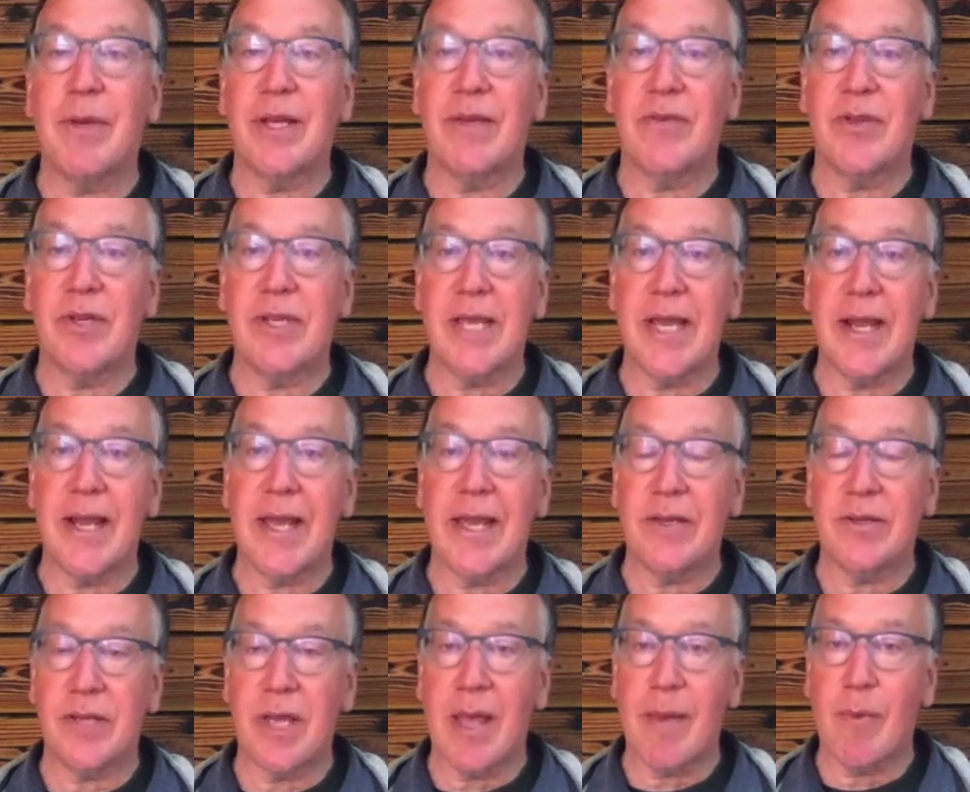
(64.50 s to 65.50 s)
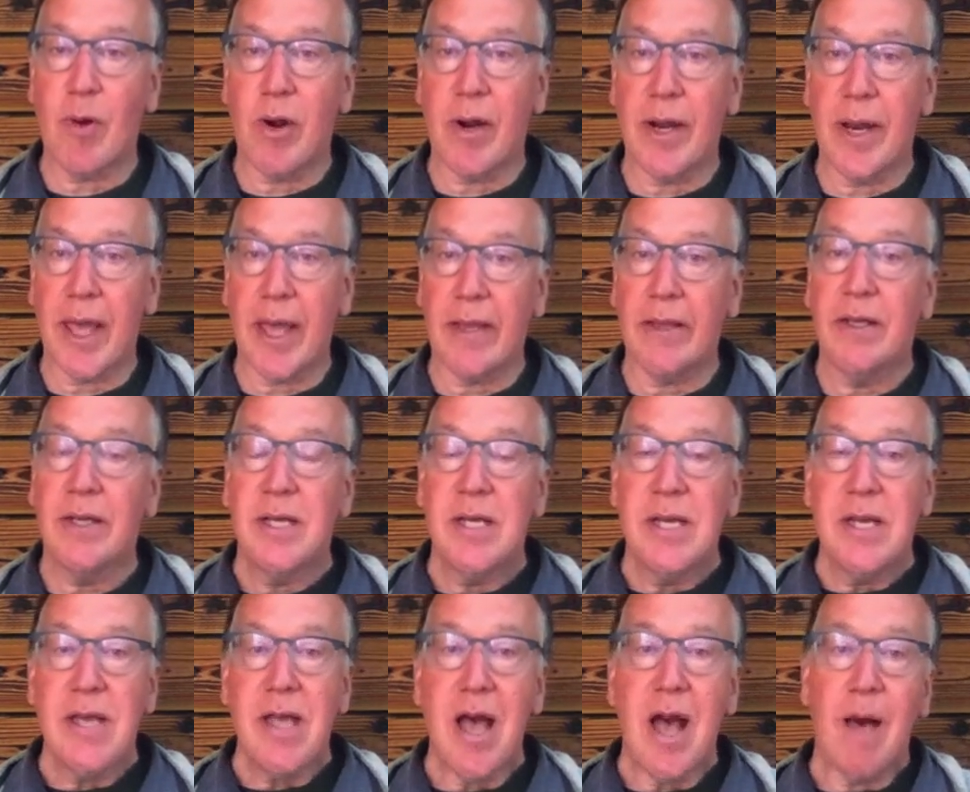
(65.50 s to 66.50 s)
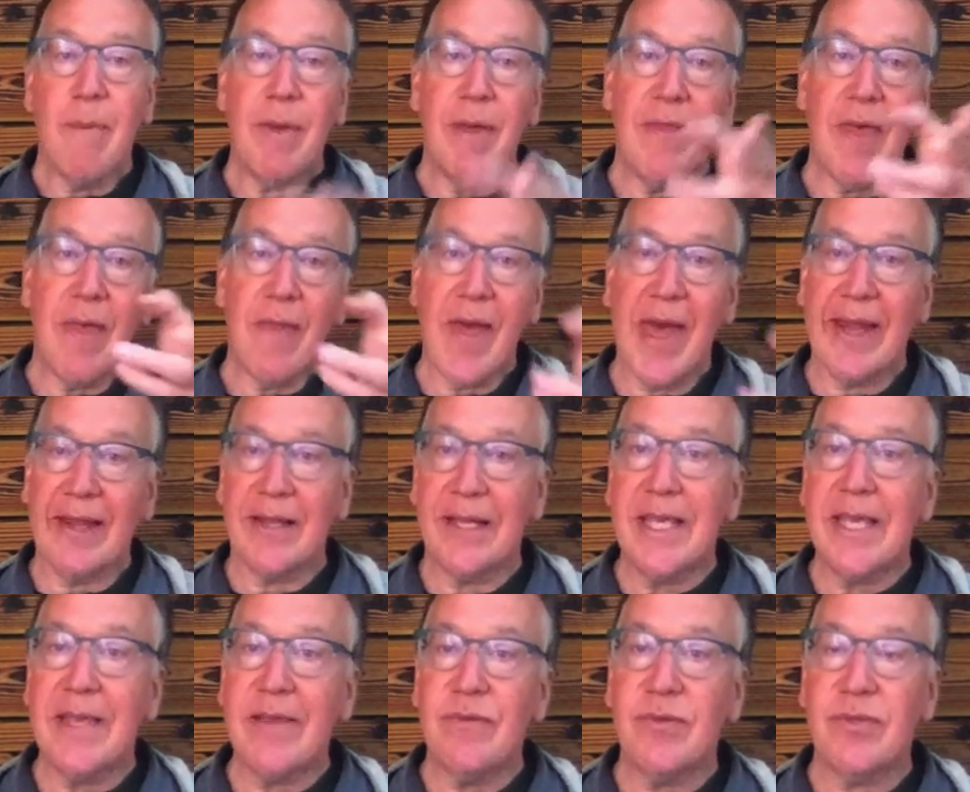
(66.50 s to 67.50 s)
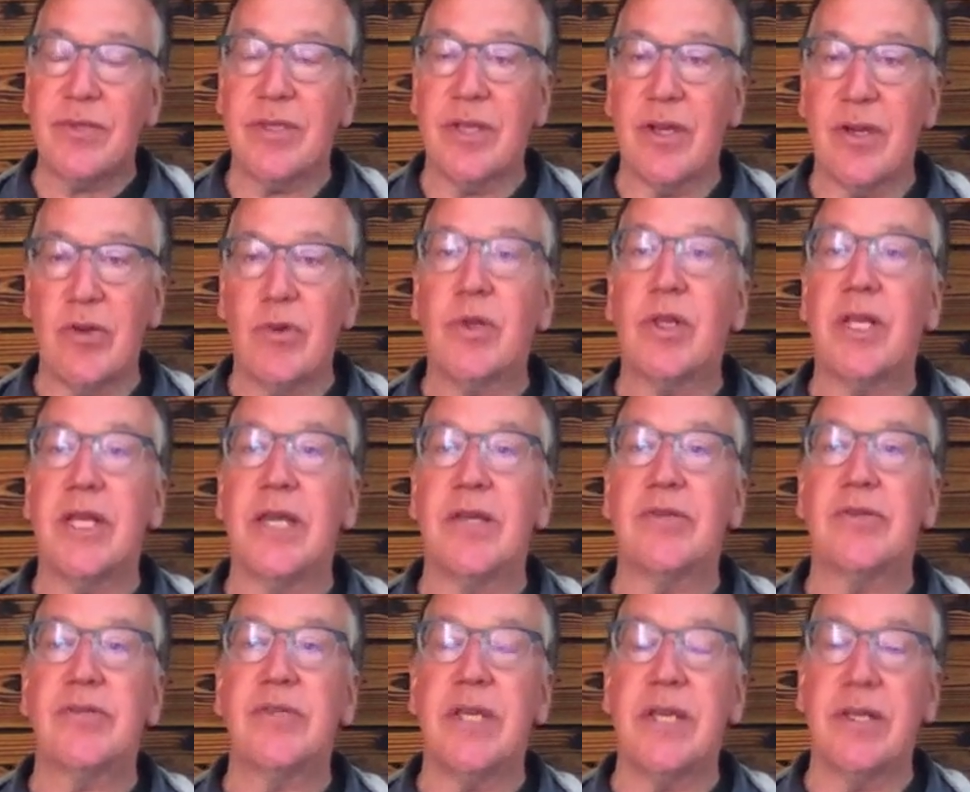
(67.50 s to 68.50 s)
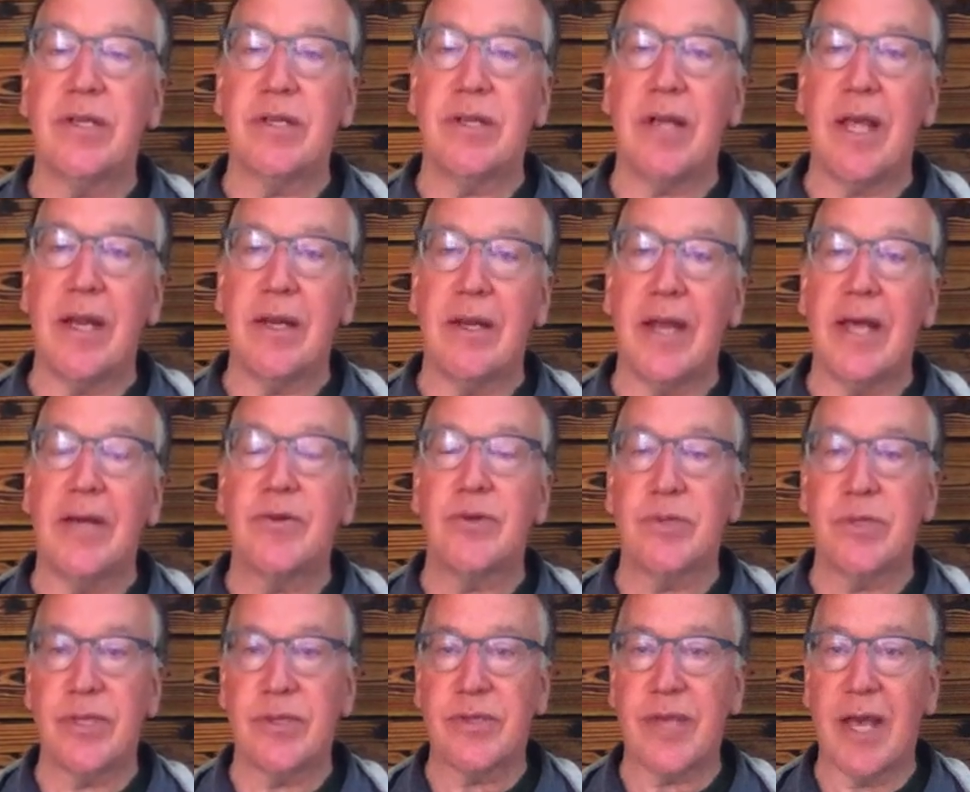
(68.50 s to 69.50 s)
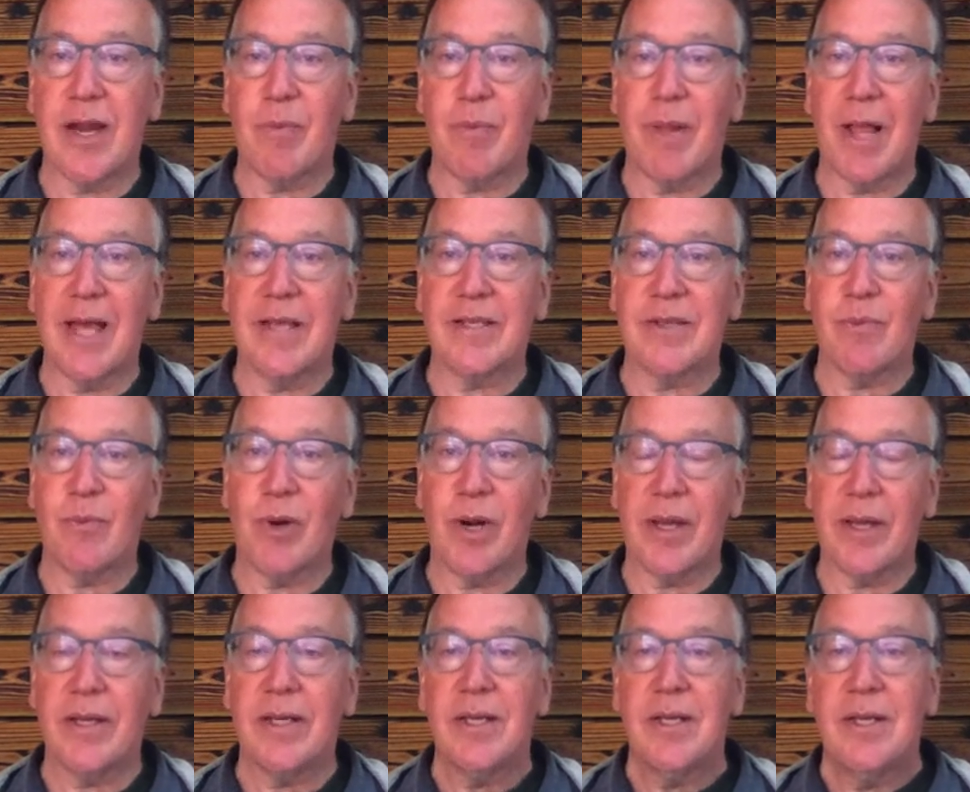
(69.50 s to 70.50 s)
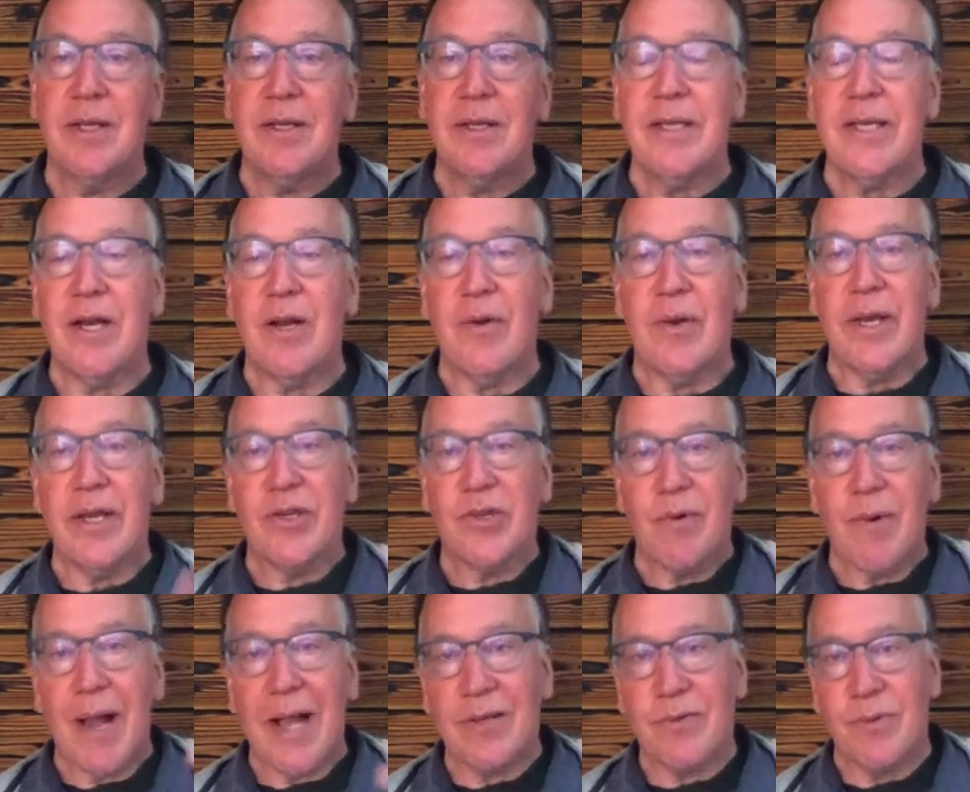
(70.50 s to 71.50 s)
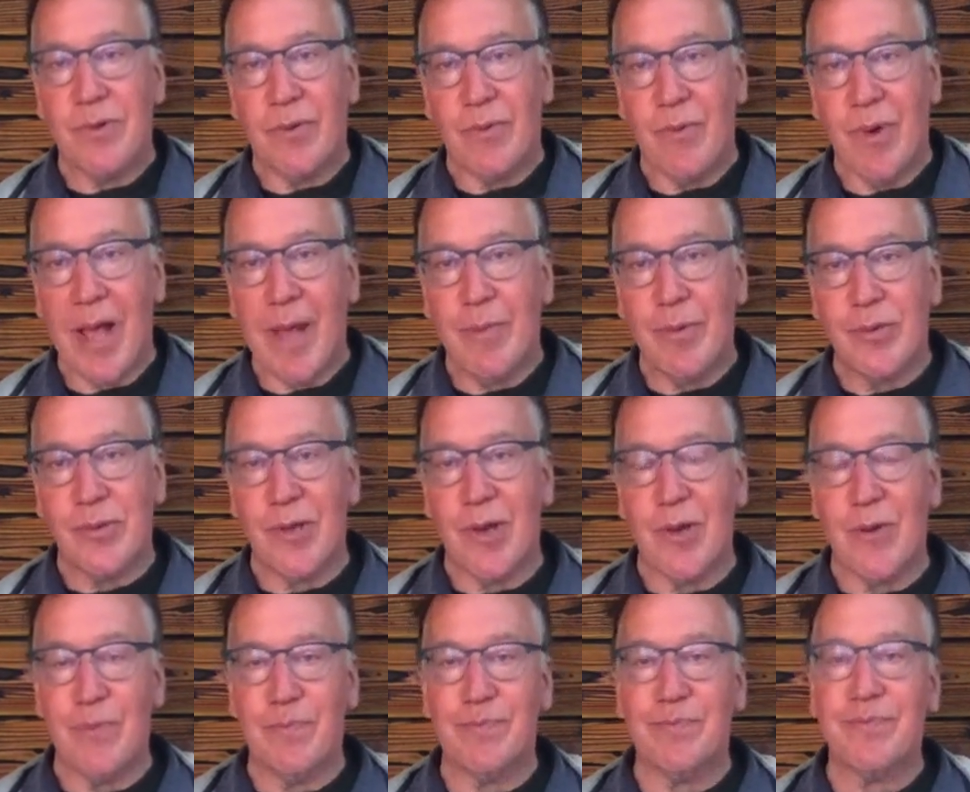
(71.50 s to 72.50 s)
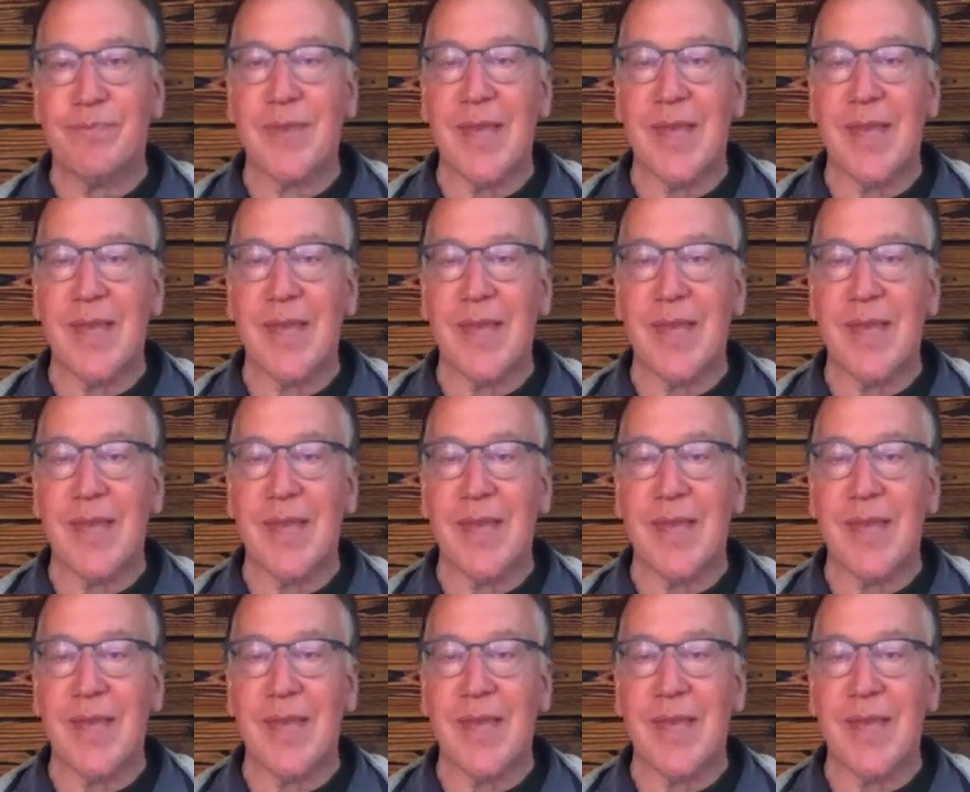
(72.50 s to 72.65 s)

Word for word: of the DNA into mRNA. Um, and then that leaves the nucleus in, and enters the cytoplasm where it, you know, interacts with the ribosome.